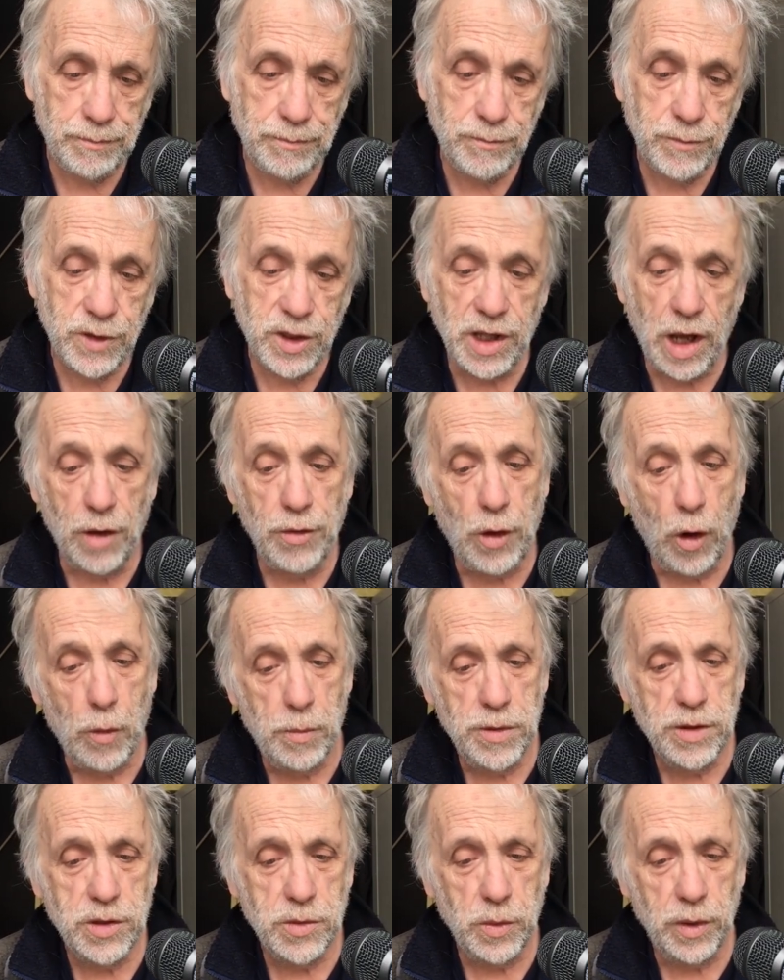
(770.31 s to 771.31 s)
interesting
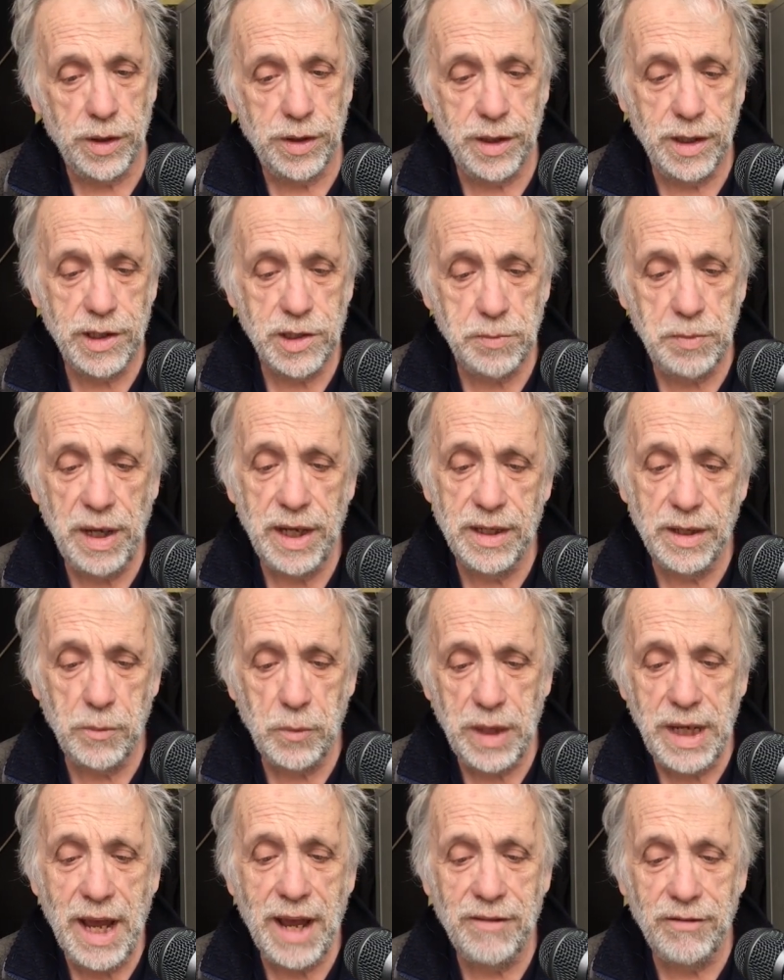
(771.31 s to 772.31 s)
hand, right? Because we have
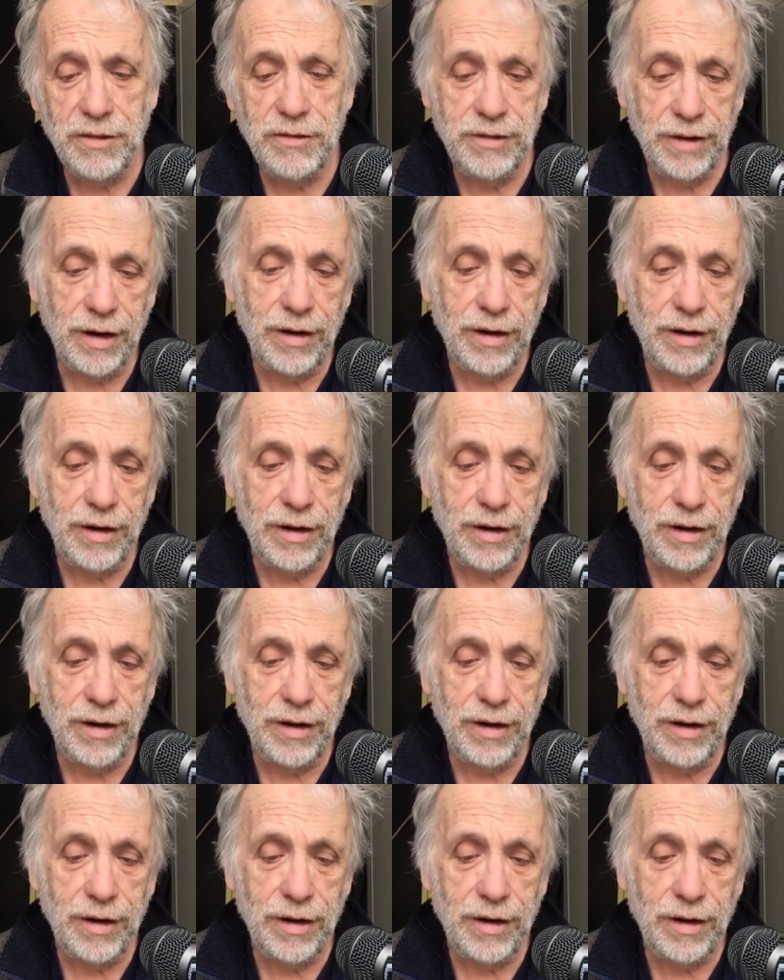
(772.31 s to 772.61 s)
5